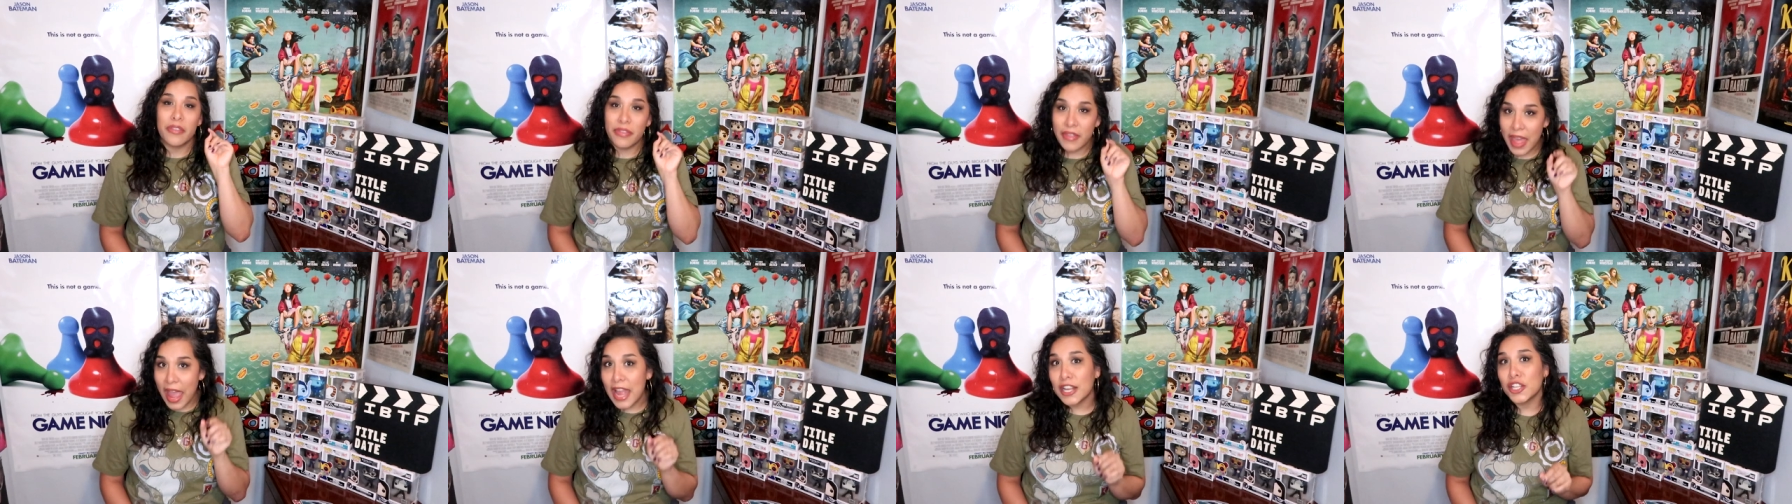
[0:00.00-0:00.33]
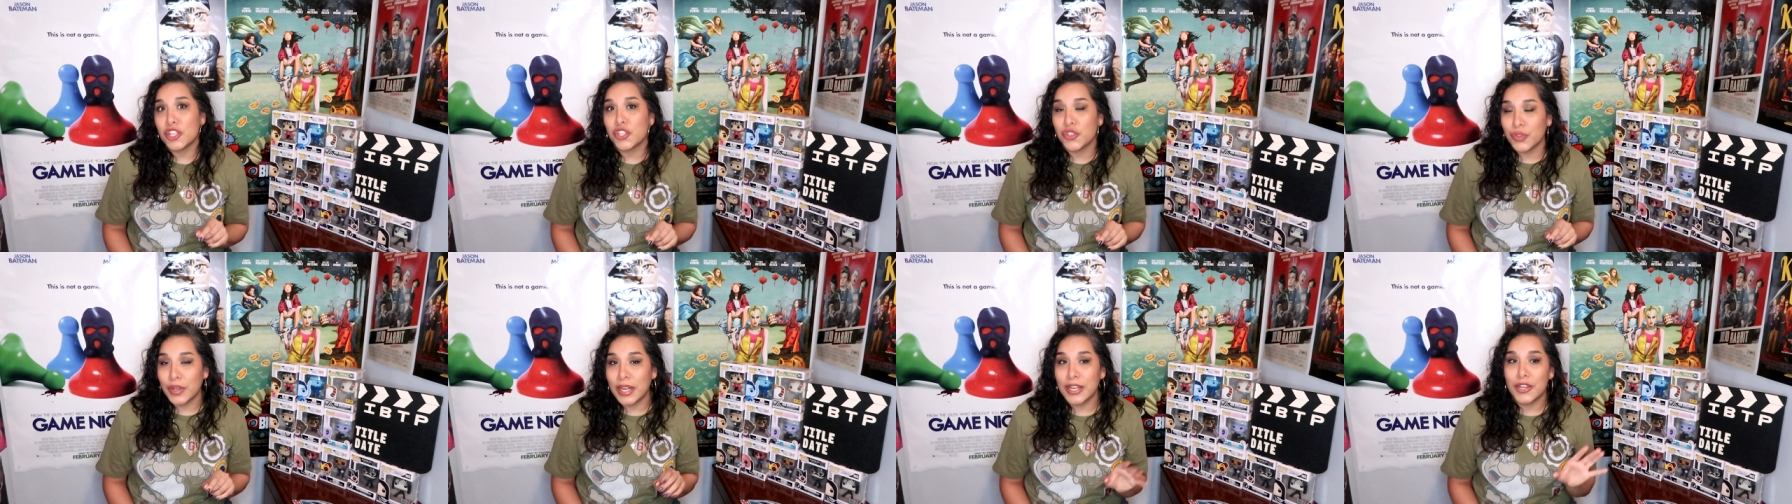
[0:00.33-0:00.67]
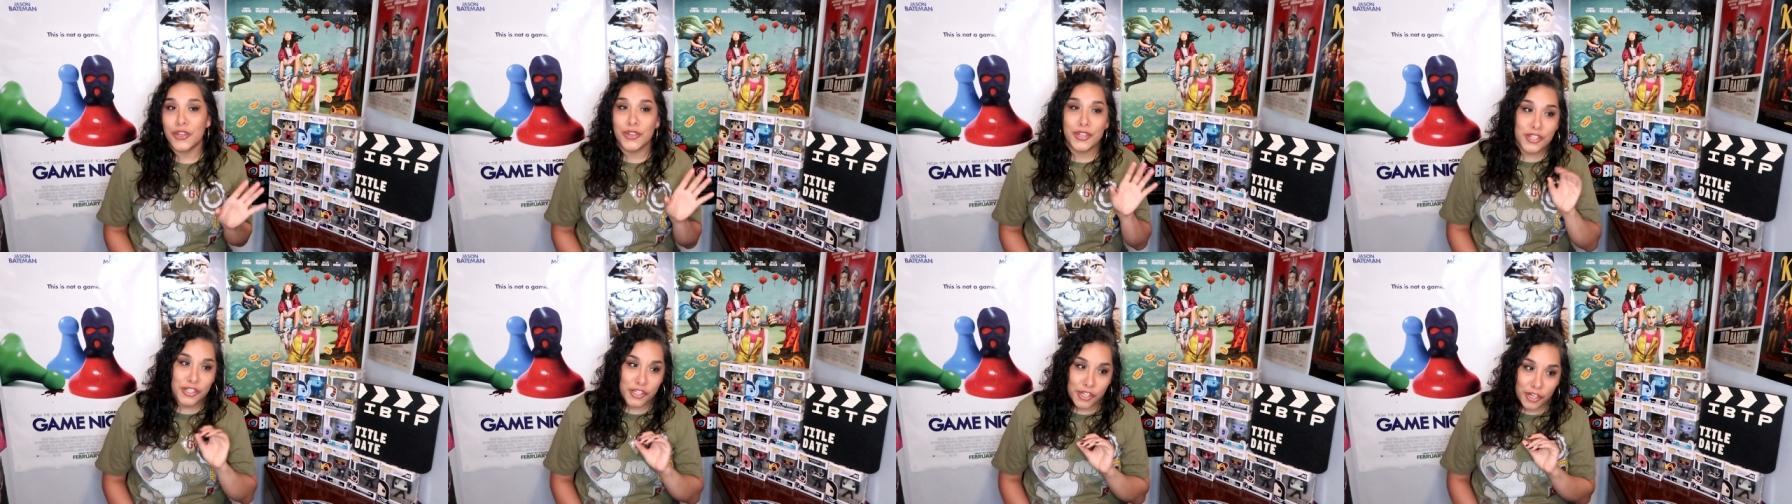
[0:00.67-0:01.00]
on that tree.
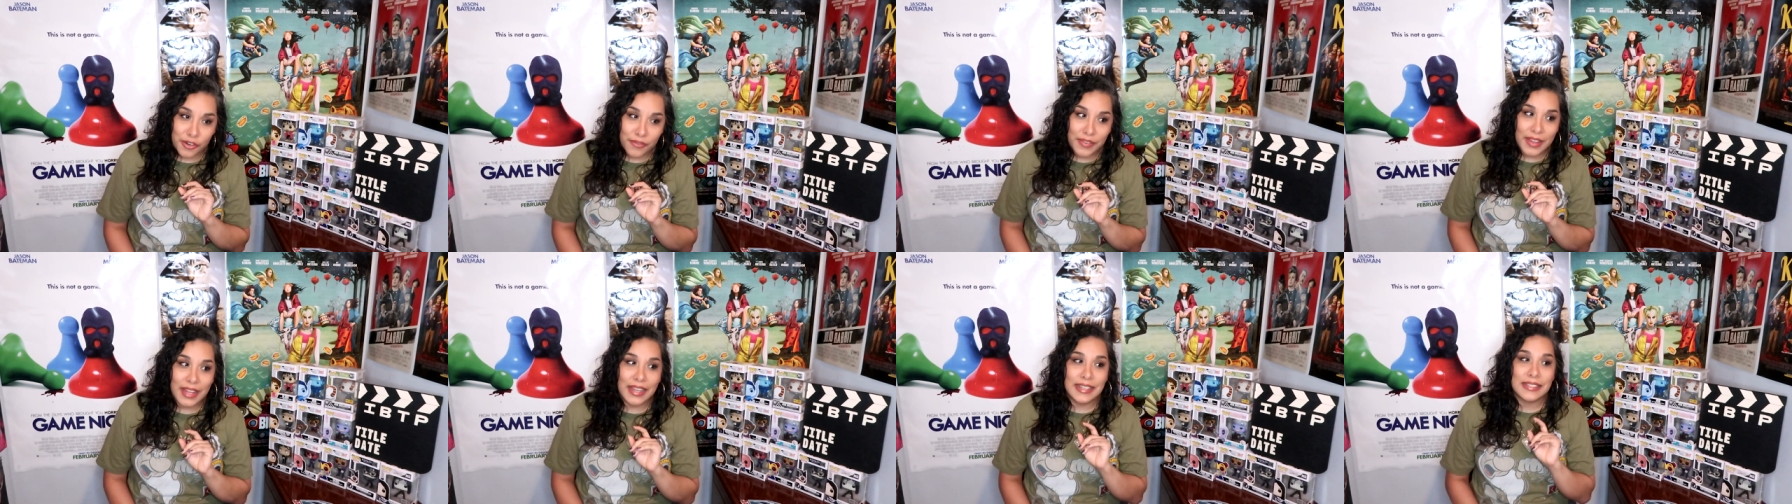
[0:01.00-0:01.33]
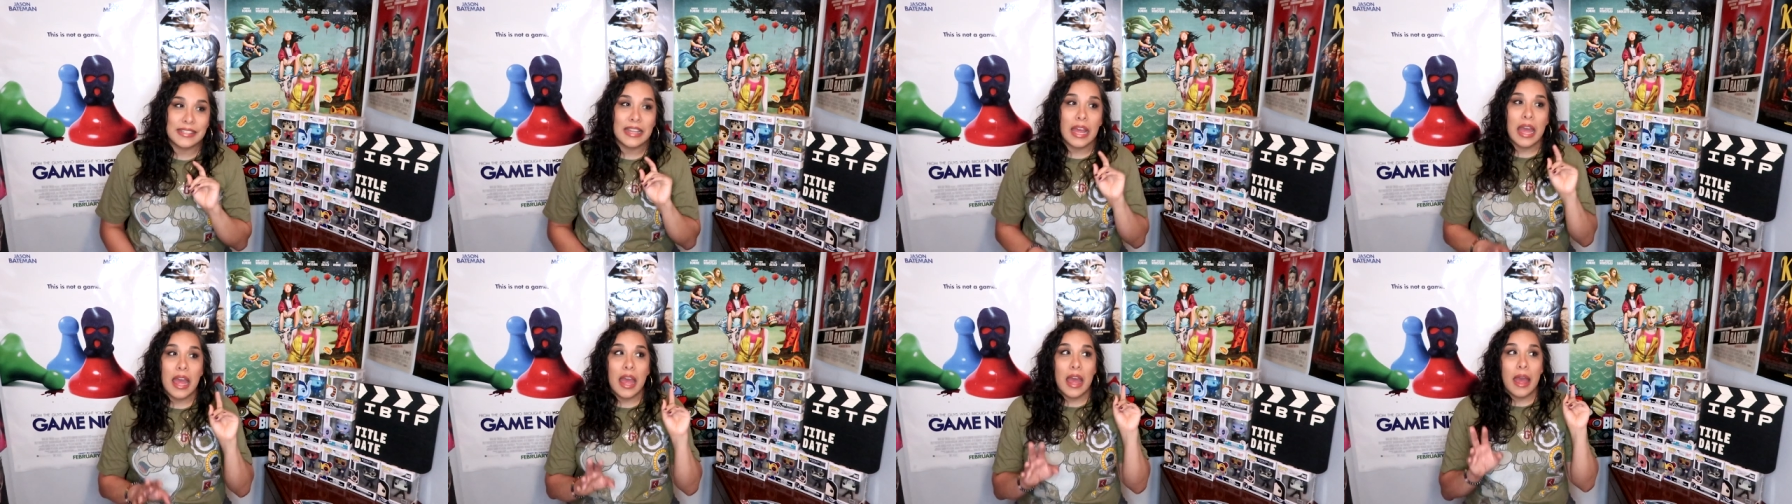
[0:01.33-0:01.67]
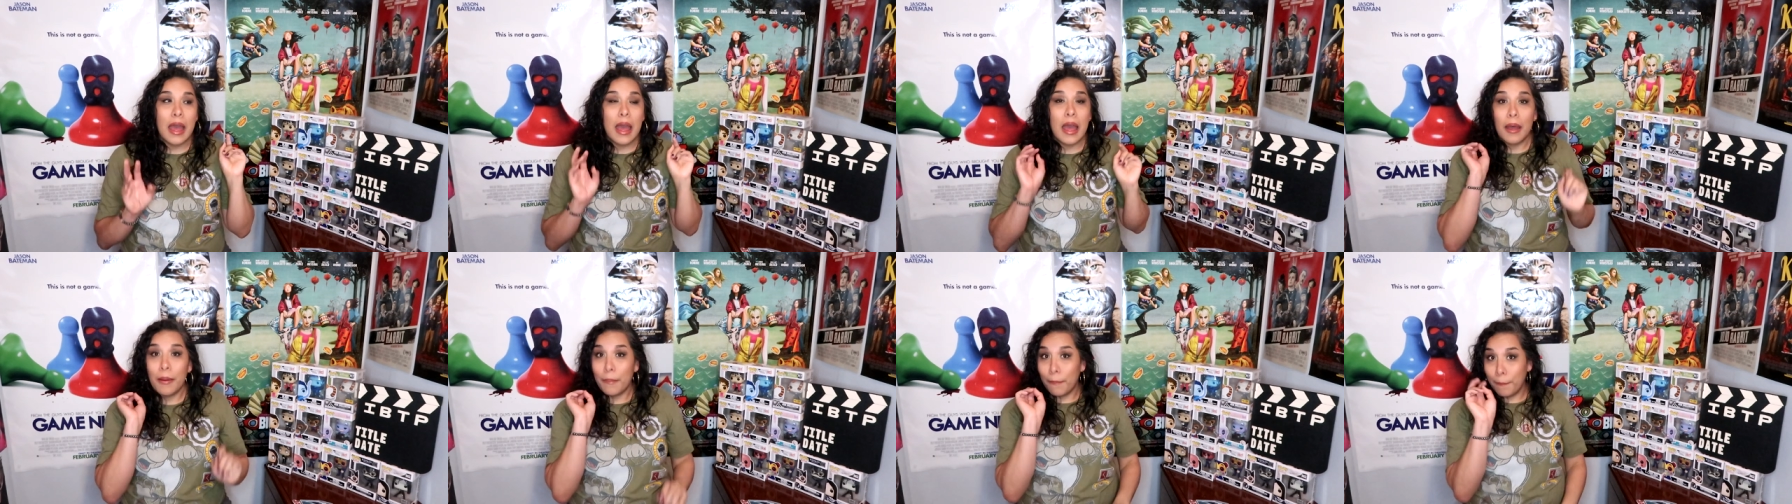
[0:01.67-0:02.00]
You deserve this
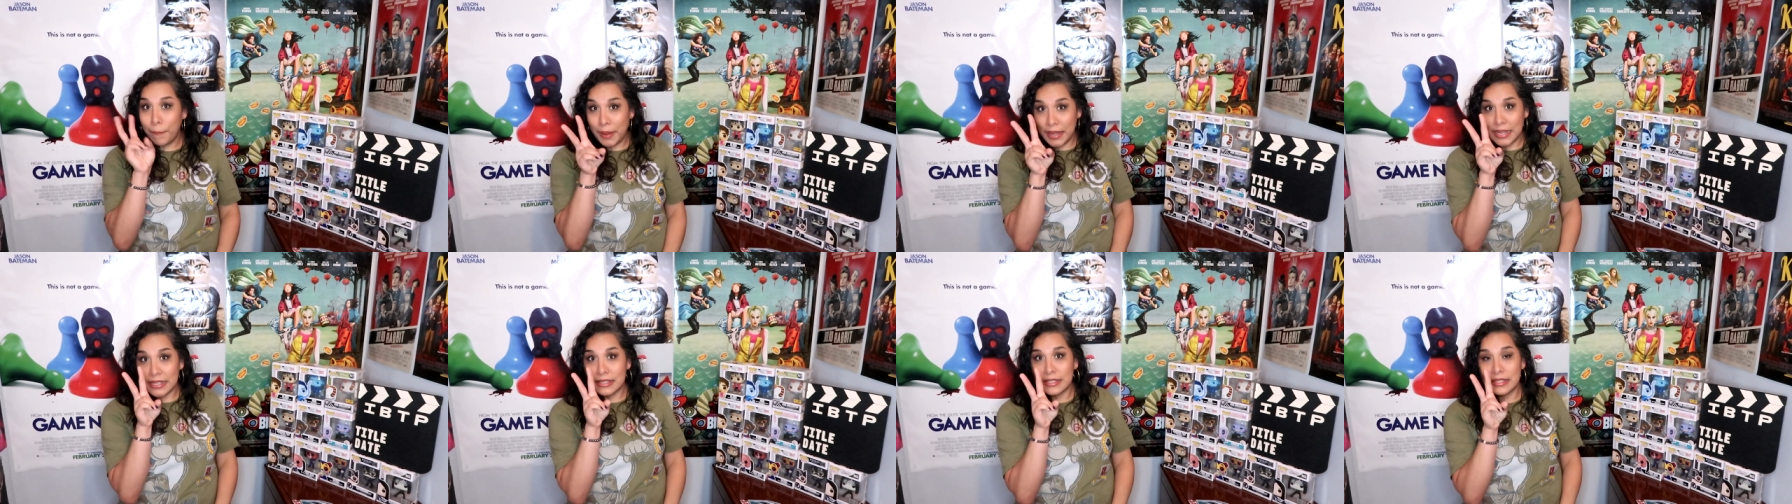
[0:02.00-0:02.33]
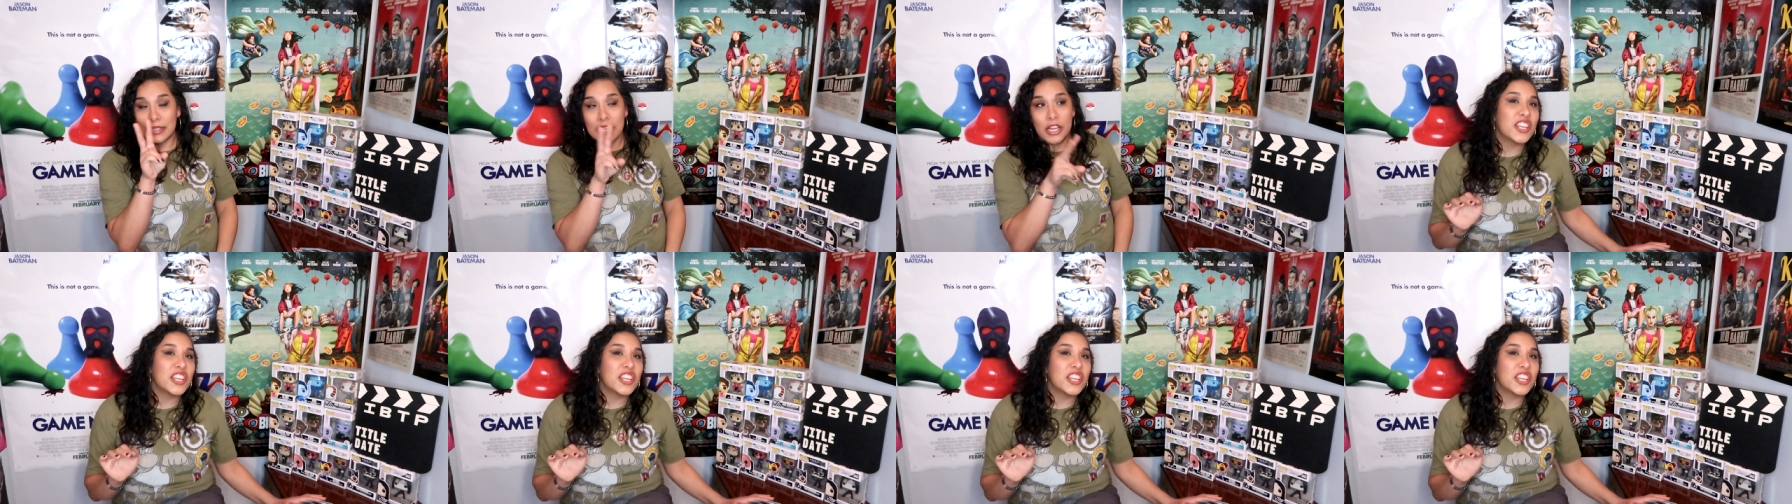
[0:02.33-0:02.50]
peace